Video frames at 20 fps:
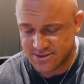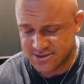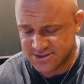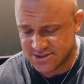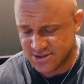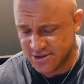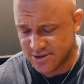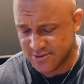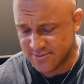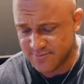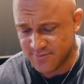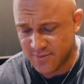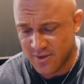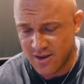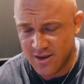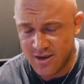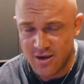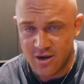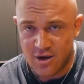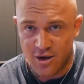So
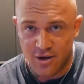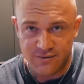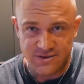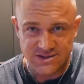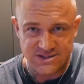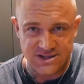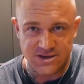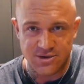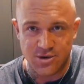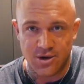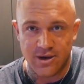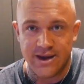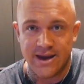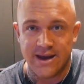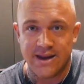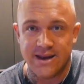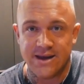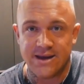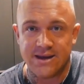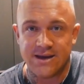obviously not
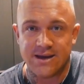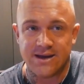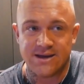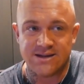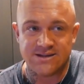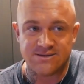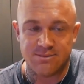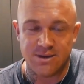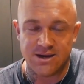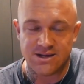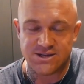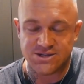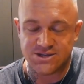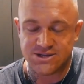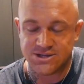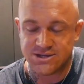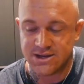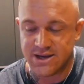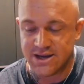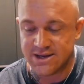eating as
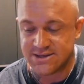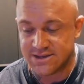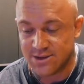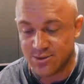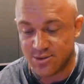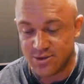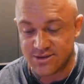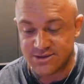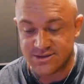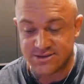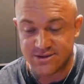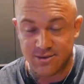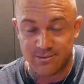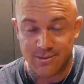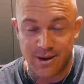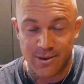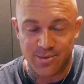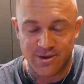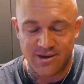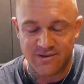much as I was on
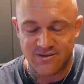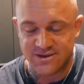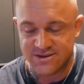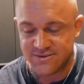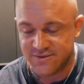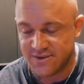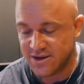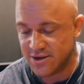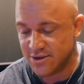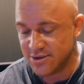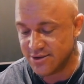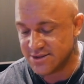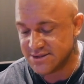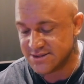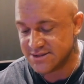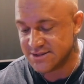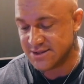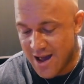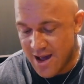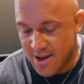my previous videos.